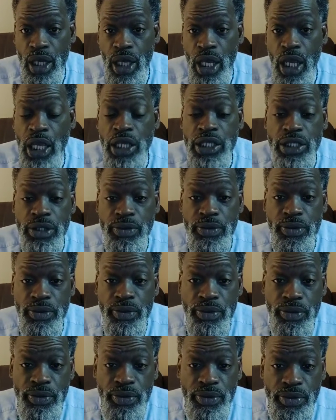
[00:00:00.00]
I'm
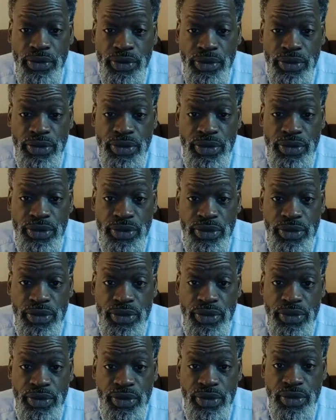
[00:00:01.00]
confused because
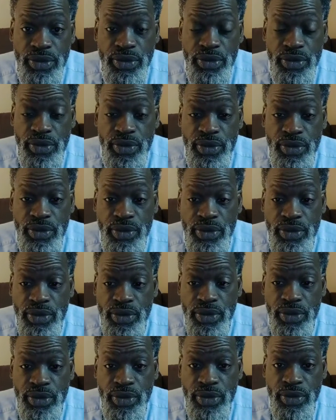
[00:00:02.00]
your
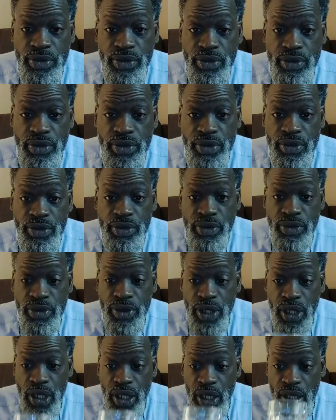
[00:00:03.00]
whole
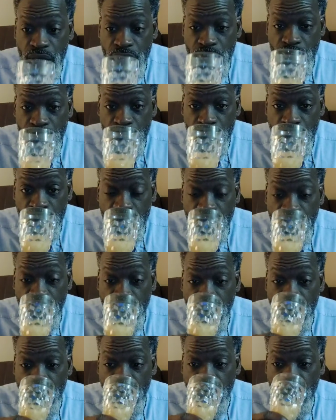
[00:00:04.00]
foundation of this
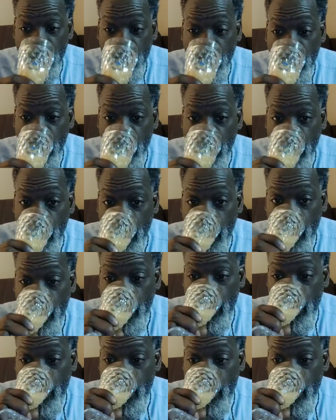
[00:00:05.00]
argument is